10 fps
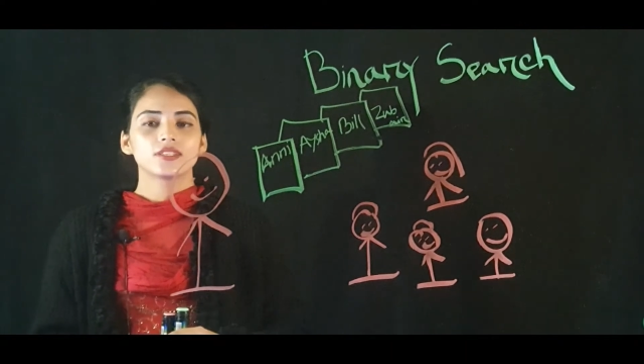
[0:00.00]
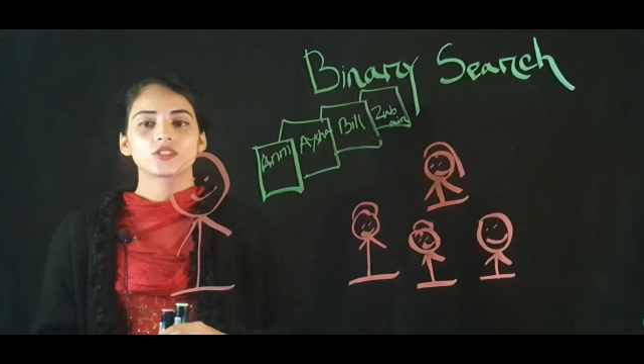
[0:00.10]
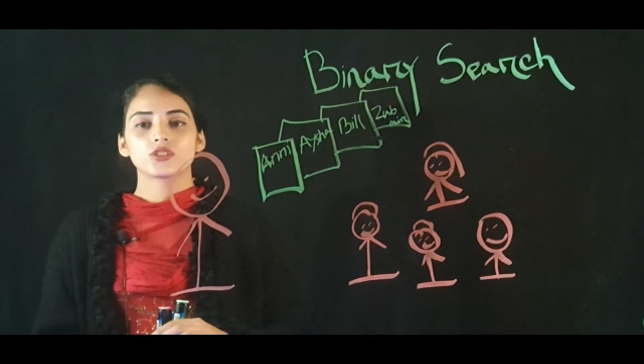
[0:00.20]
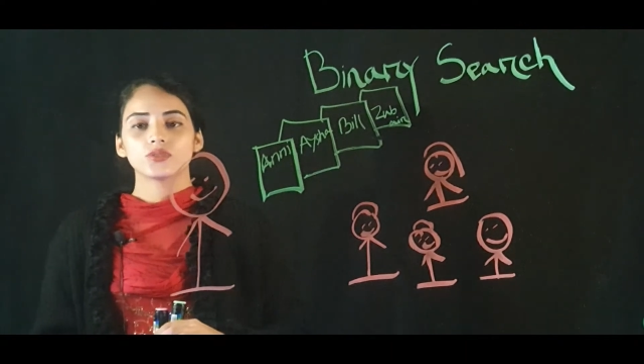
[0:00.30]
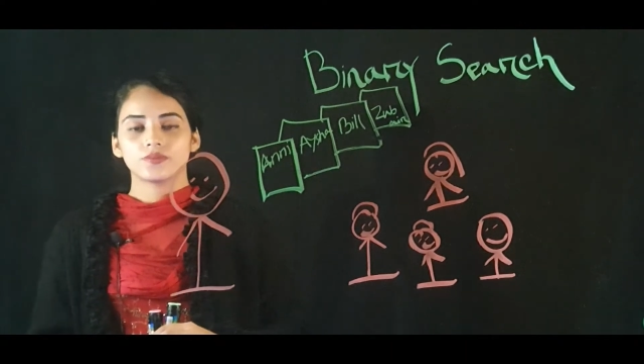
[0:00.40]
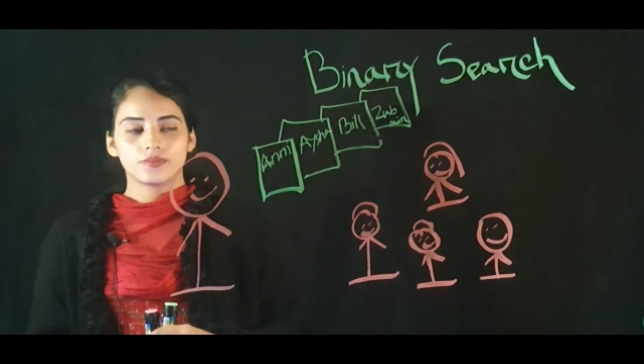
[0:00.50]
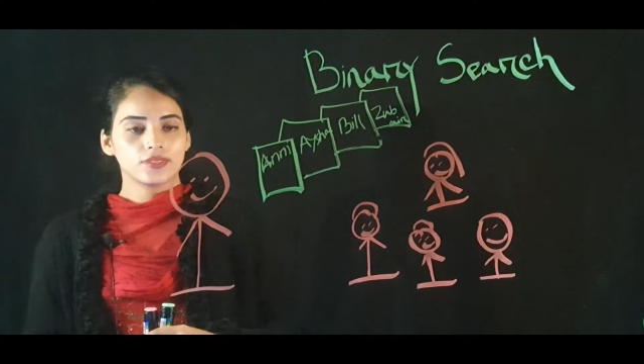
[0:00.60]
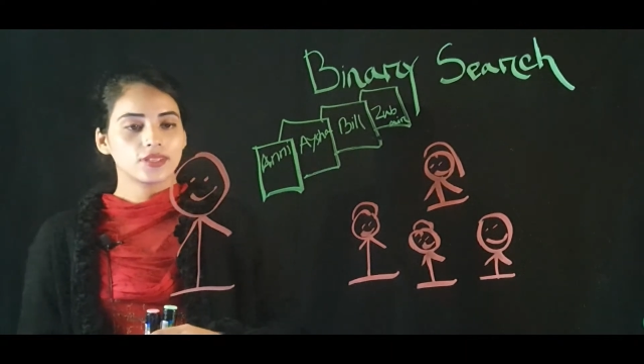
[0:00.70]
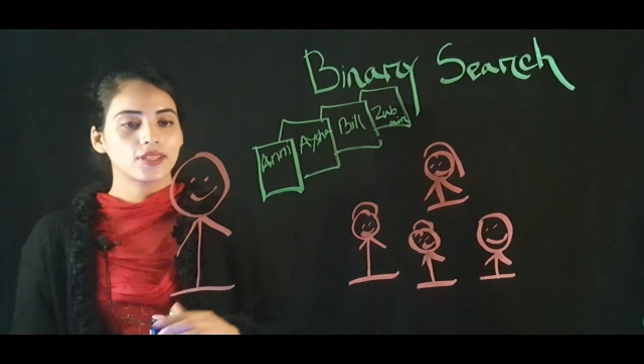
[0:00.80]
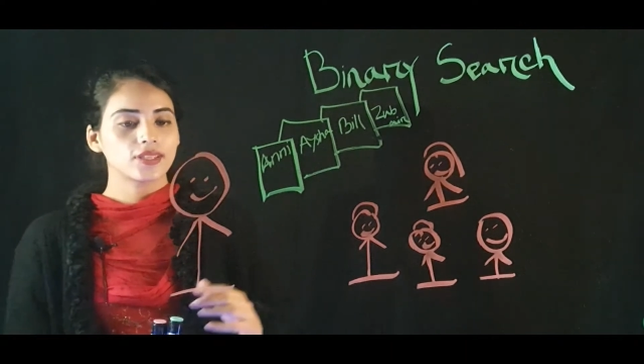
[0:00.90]
So
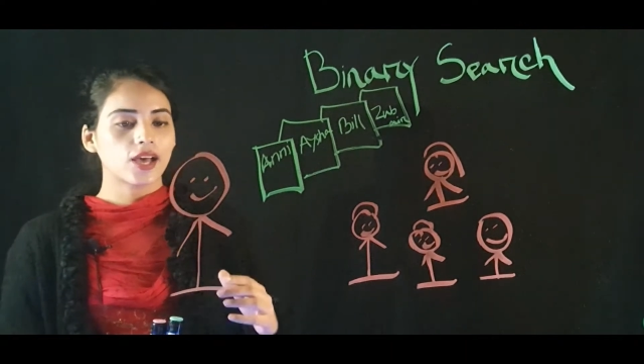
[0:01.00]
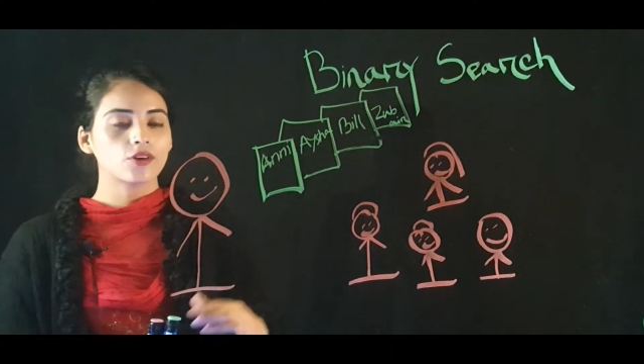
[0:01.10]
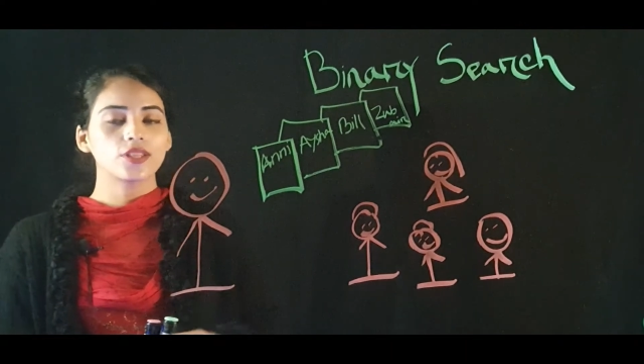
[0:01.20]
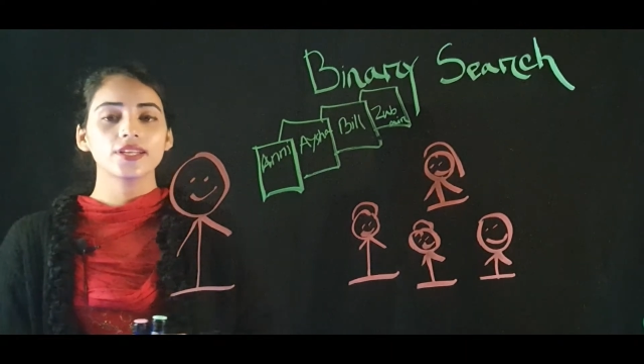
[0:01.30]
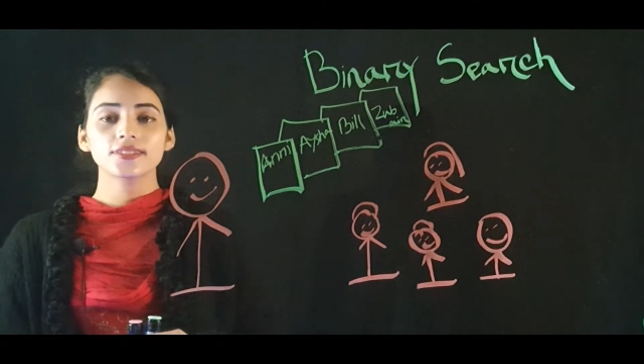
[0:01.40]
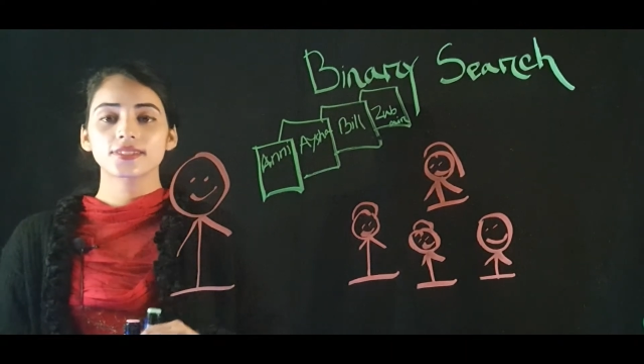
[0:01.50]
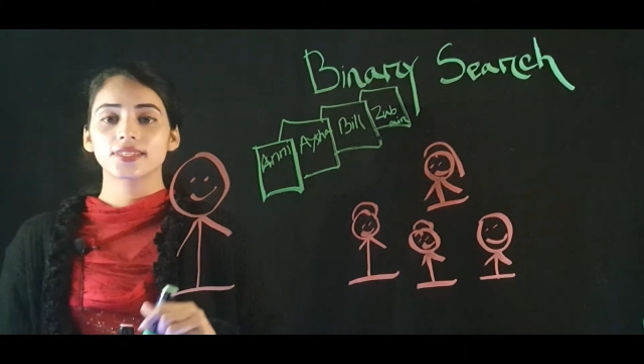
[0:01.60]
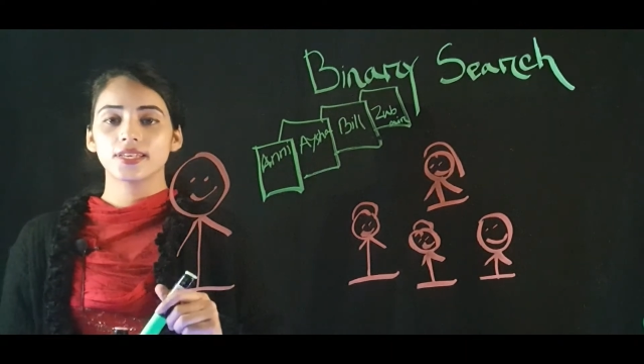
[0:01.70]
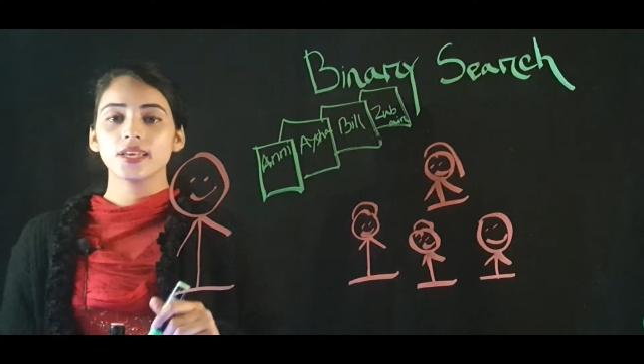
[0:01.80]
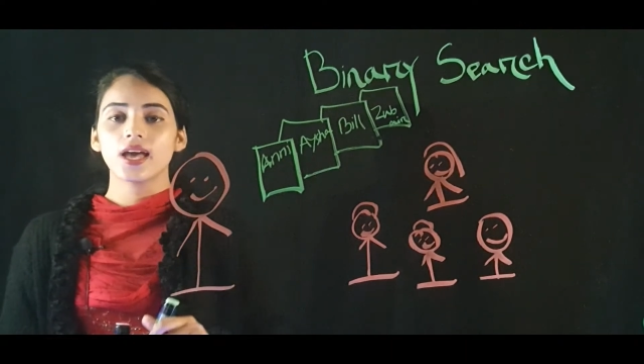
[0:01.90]
now let's
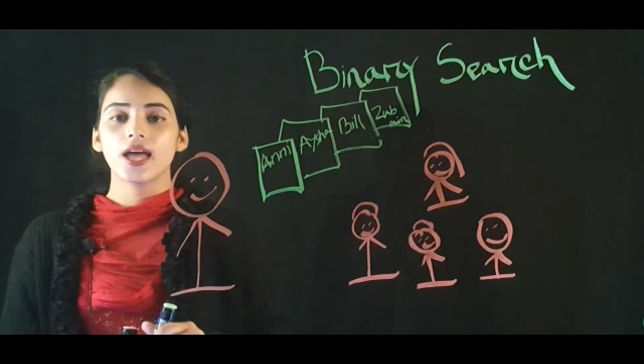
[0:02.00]
see